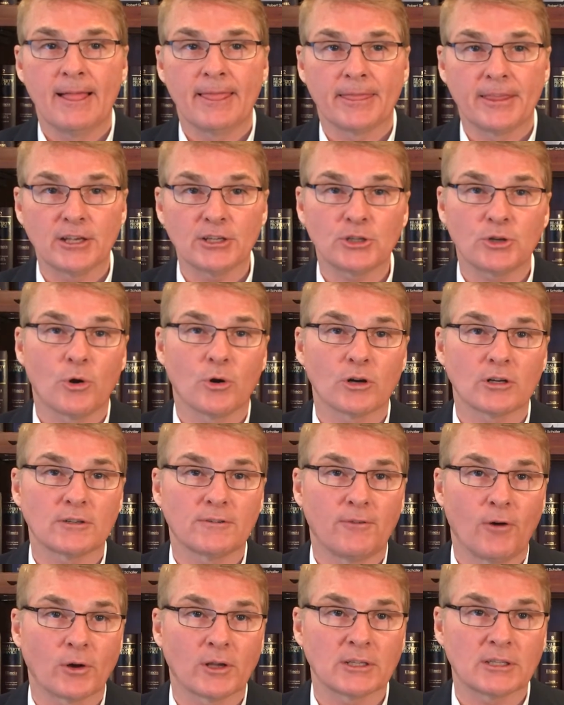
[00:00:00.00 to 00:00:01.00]
This course
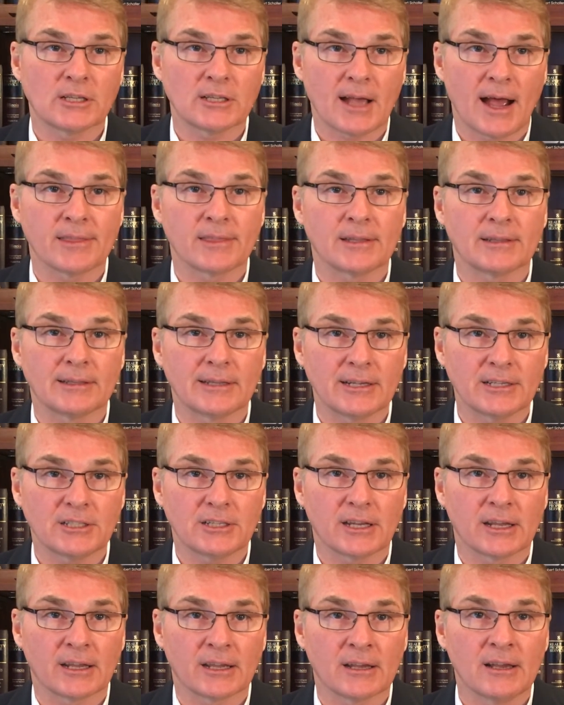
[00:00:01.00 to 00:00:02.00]
focuses on the
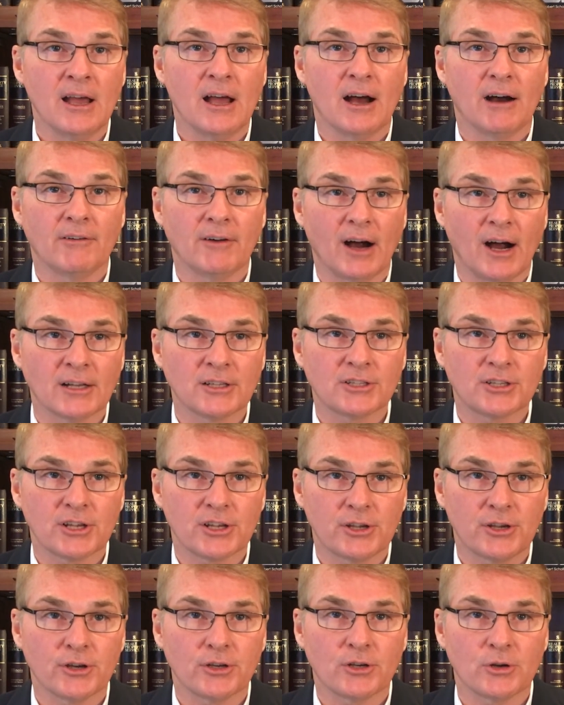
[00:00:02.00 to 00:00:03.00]
listing of
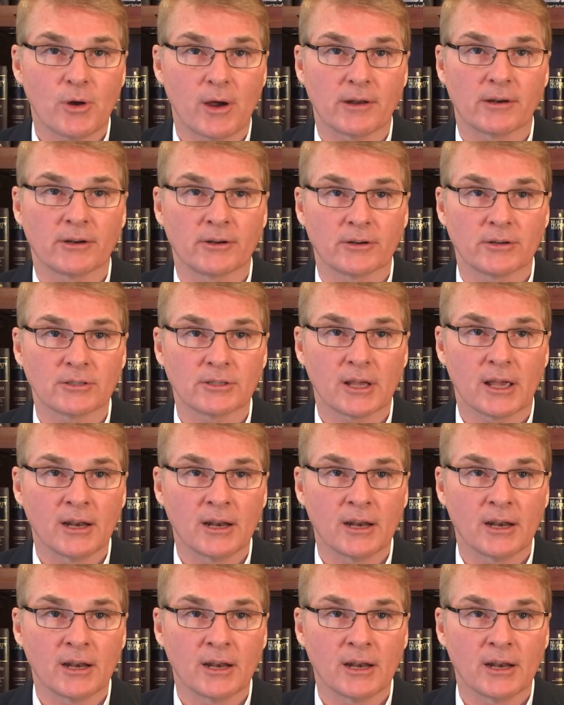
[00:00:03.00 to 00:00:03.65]
unsecured creditors,